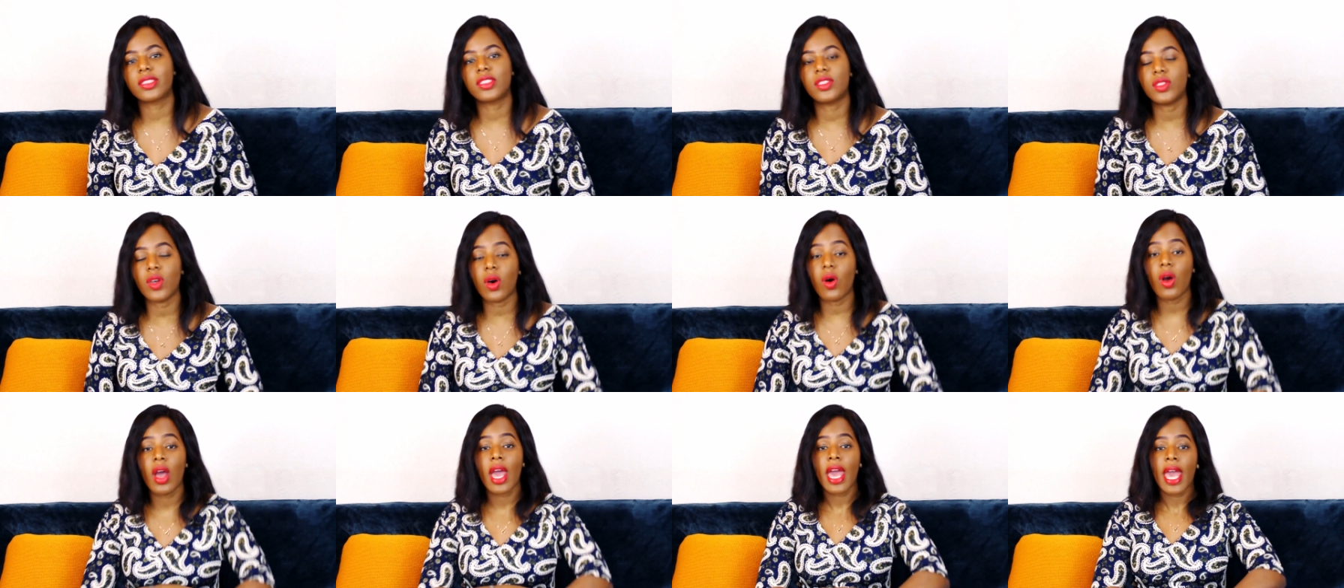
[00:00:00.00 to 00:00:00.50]

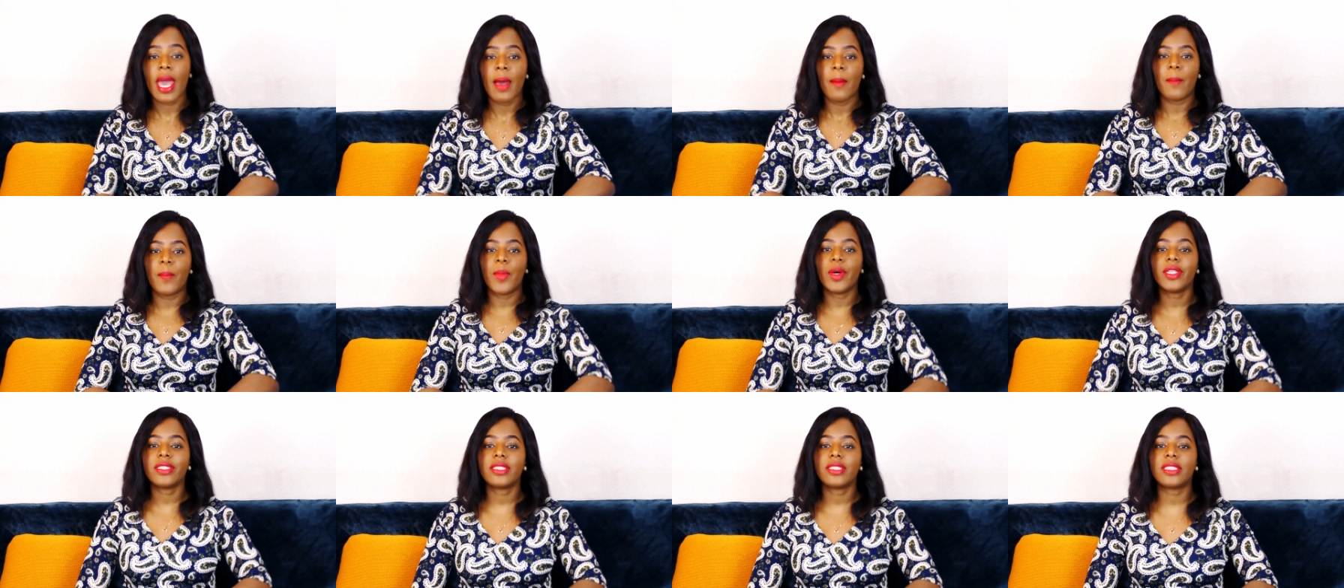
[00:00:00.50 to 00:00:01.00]
So
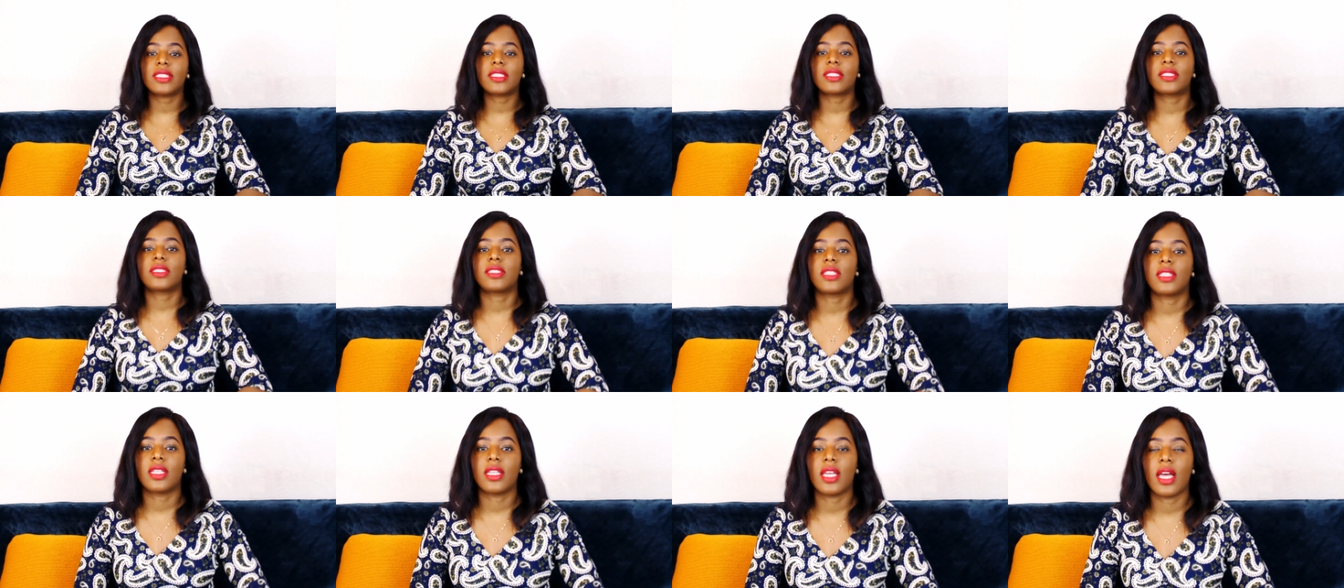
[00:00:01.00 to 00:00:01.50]

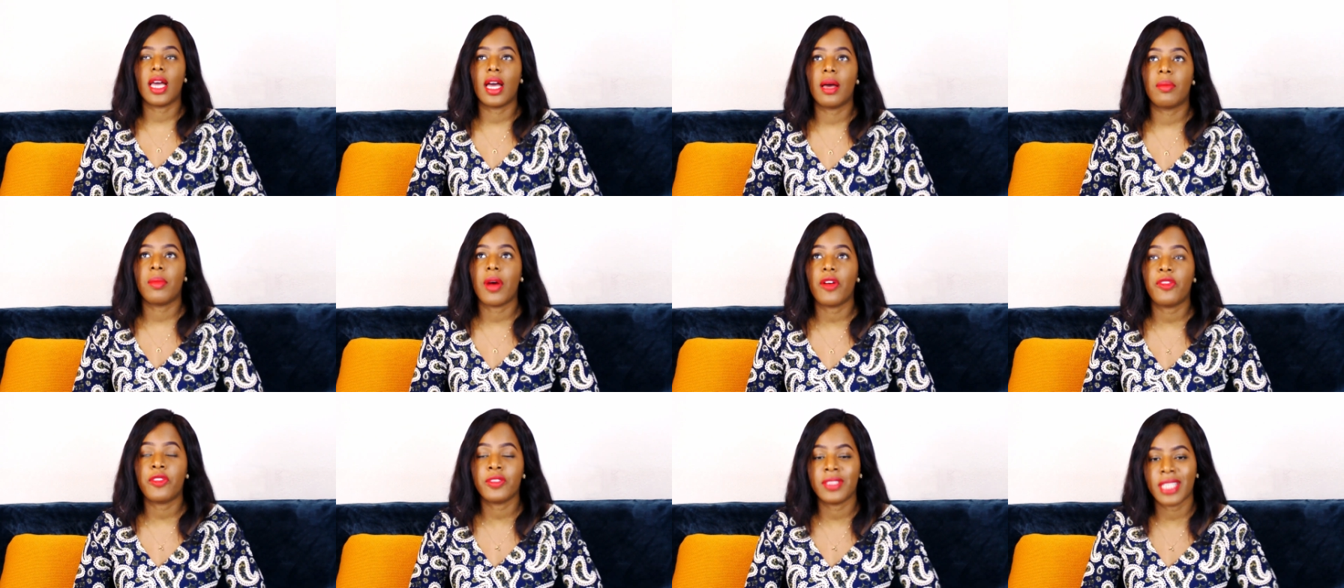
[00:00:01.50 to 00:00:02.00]
most
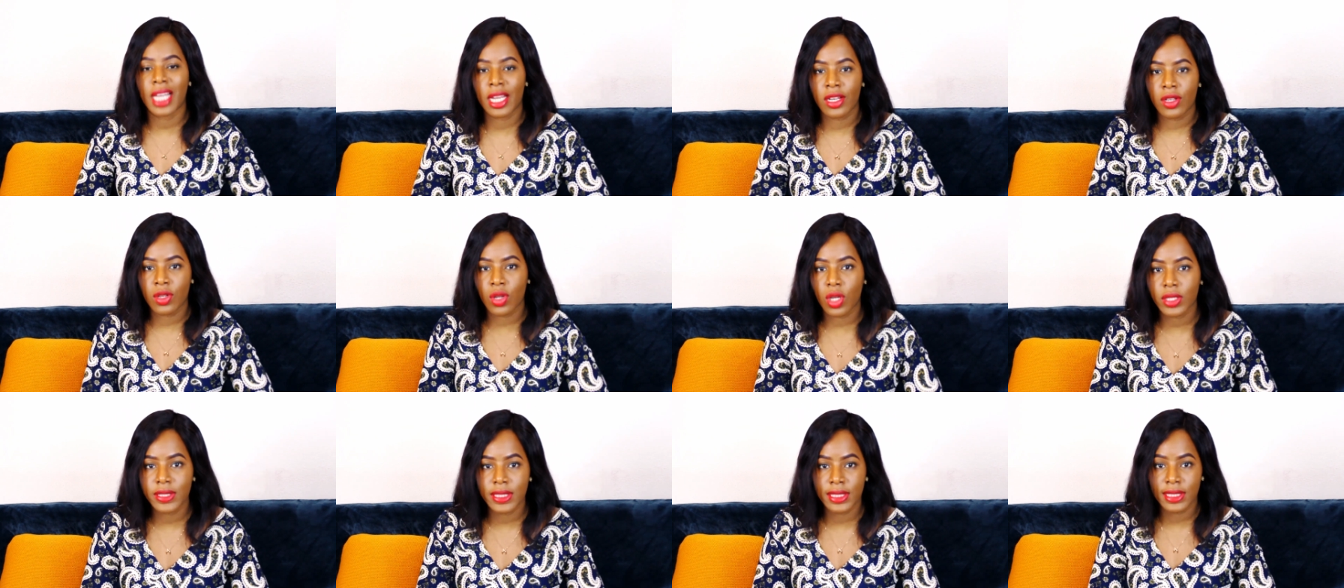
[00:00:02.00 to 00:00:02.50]
often than
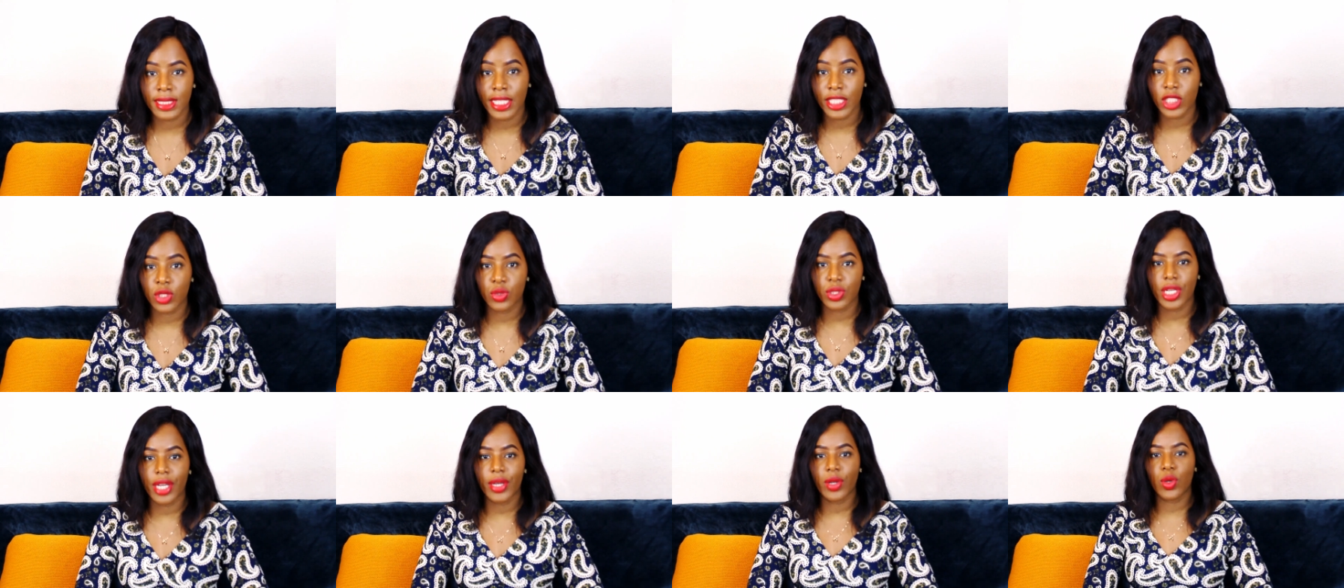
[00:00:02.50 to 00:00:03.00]
not in
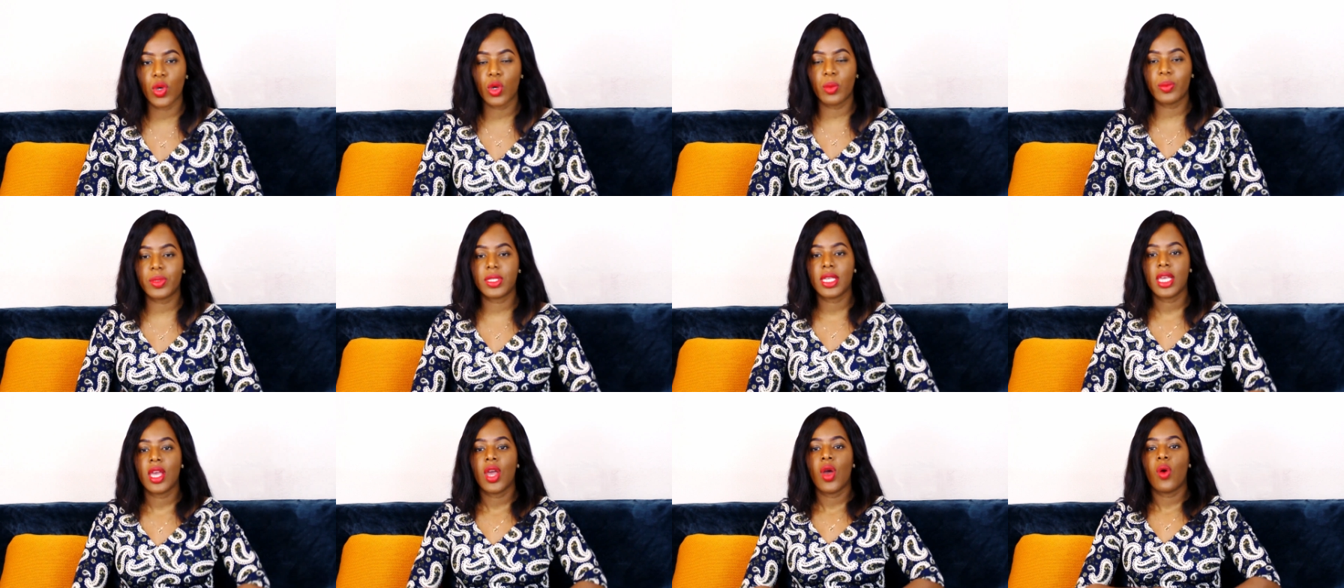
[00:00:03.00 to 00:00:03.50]
Nigerian
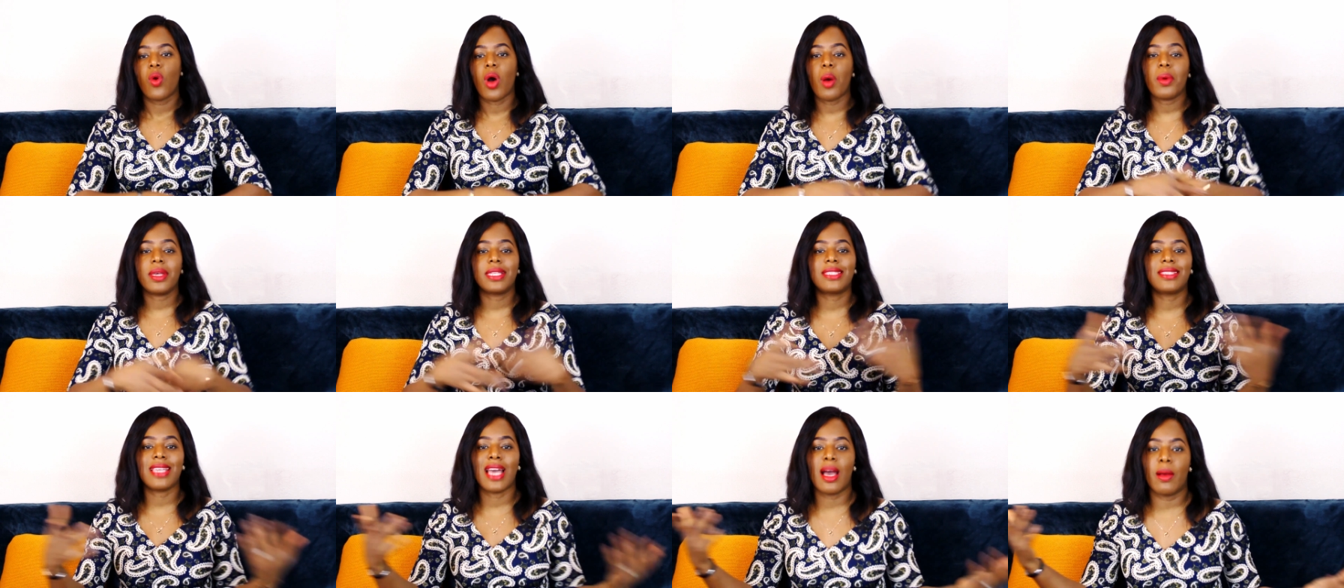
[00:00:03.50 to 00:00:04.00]
homes, what we
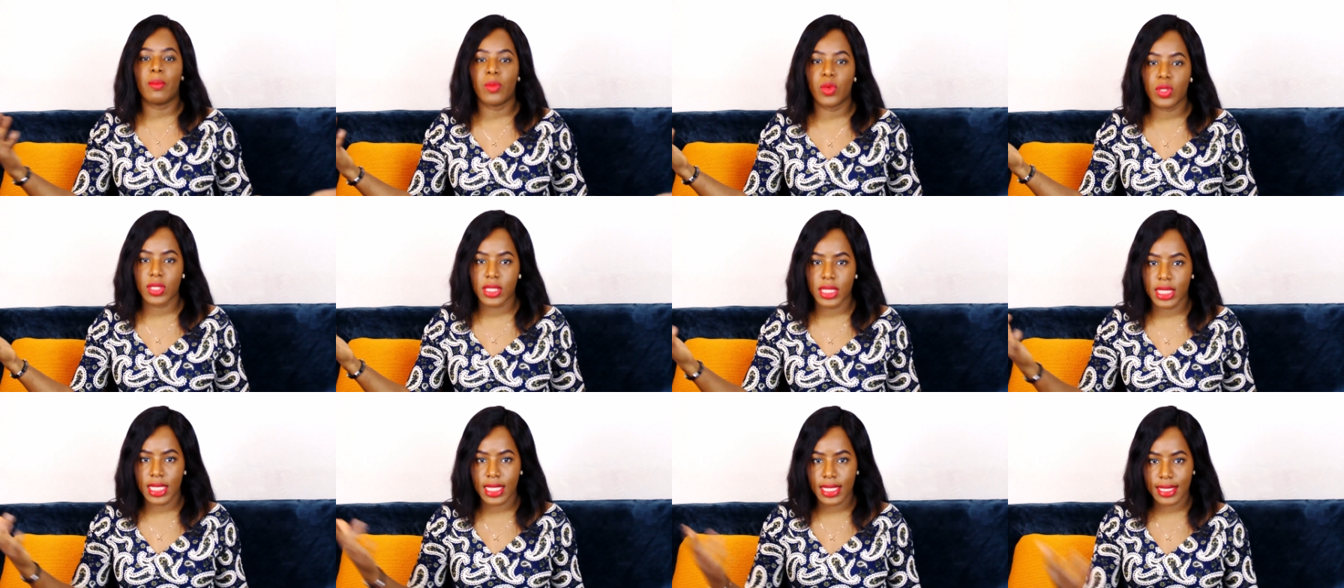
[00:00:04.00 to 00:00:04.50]
see are
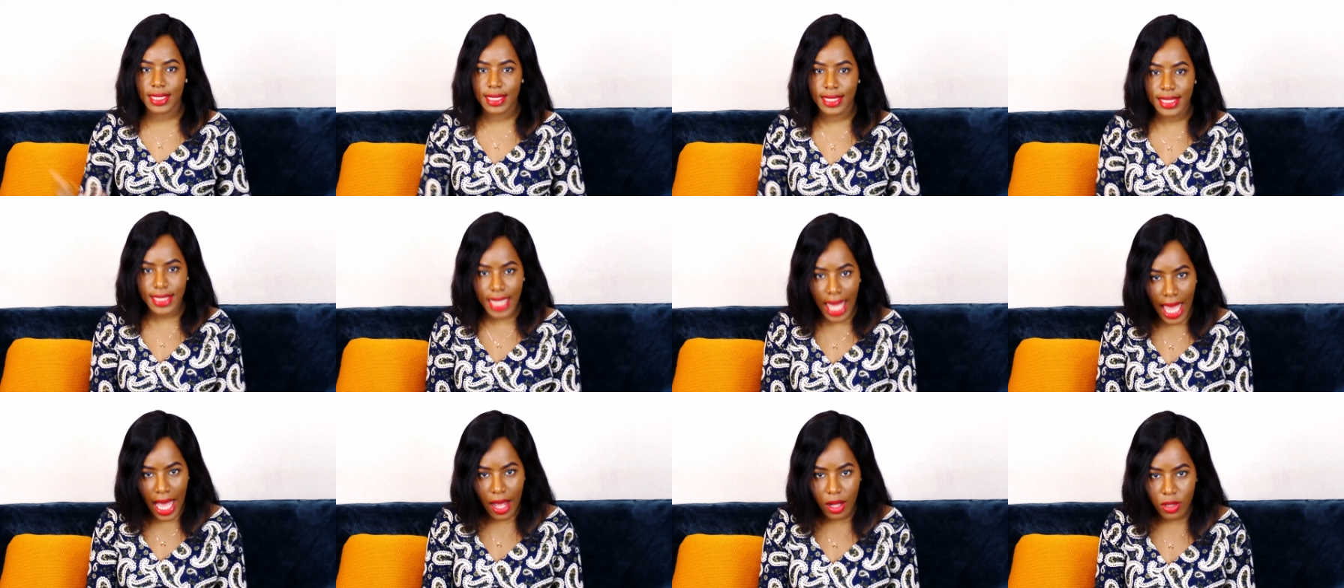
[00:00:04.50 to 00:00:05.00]
mostly
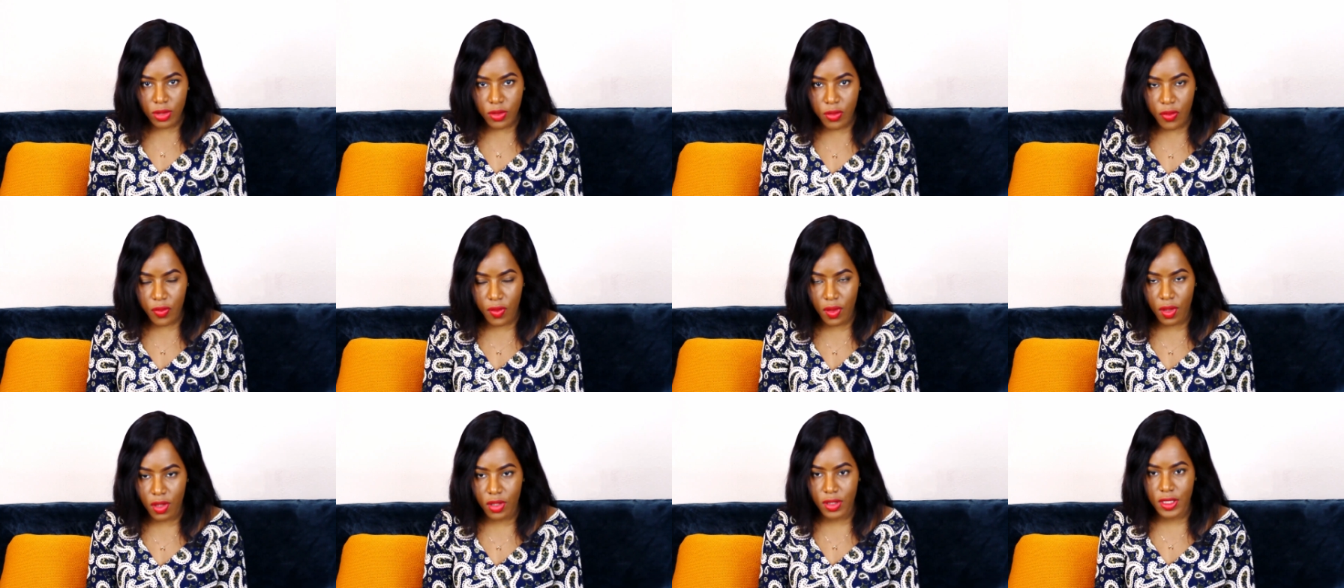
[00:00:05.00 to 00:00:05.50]
tiled
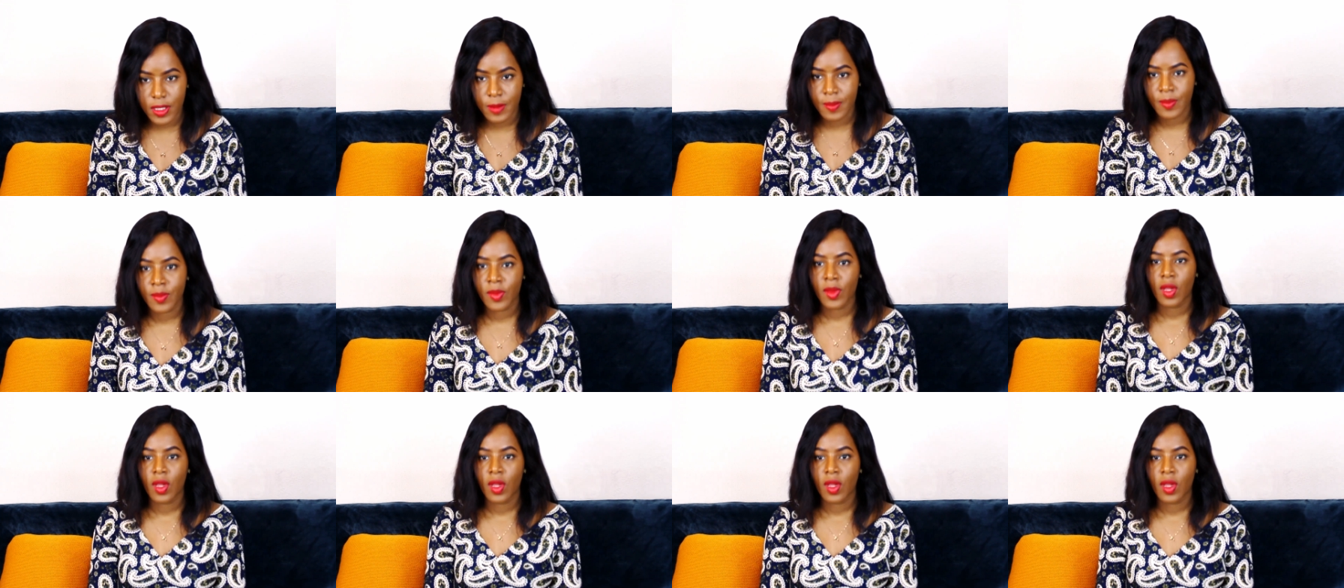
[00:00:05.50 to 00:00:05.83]
floors.